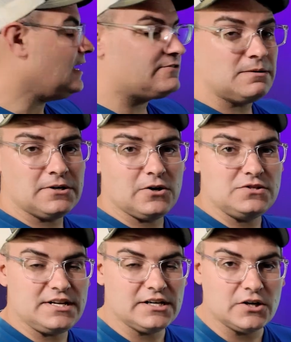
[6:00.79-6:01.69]
if someone
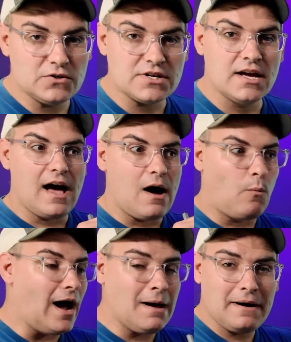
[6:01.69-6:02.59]
goes in and goes,
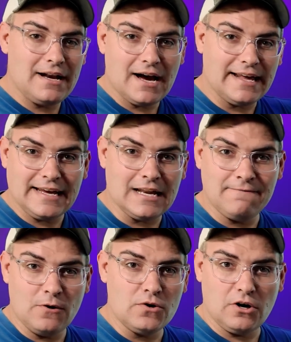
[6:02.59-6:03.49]
why am I not getting any
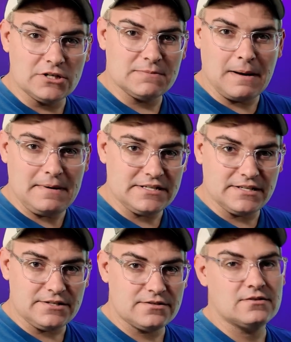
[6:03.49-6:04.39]
phone calls in my
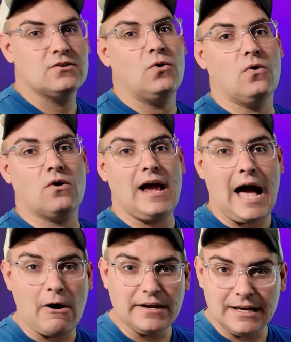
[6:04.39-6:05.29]
business? Or
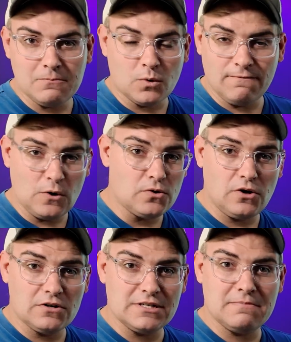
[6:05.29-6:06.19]
how to get more phone
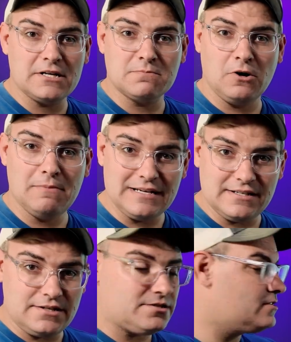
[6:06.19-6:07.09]
calls in my small
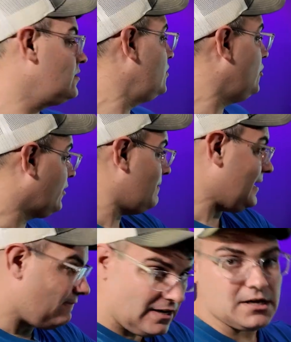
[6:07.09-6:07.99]
business, you're gonna
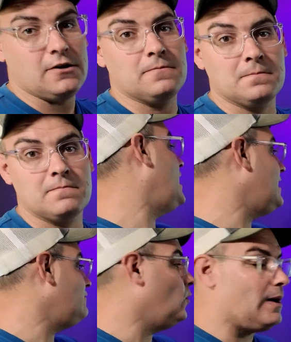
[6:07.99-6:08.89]
make a video. I
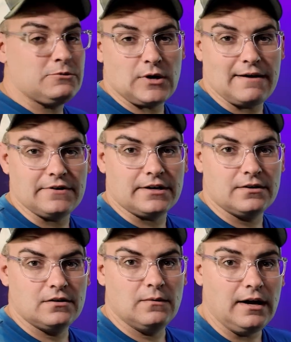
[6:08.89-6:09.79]
have no web traffic.
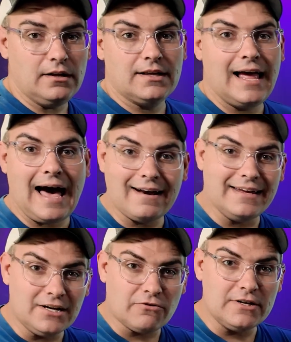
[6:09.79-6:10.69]
Well, how to
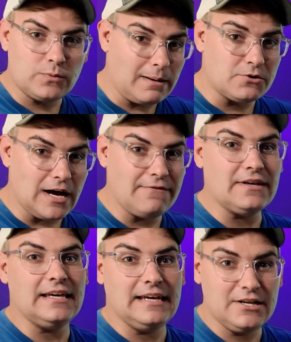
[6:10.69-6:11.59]
increase web
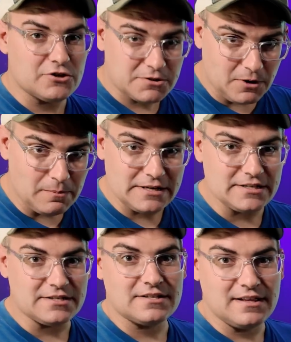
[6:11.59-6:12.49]
traffic in your small
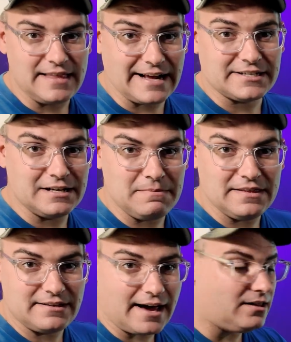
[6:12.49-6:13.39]
business. That's gonna be
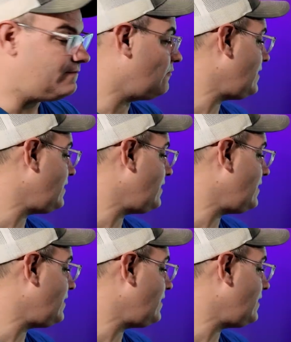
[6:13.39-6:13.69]
the title of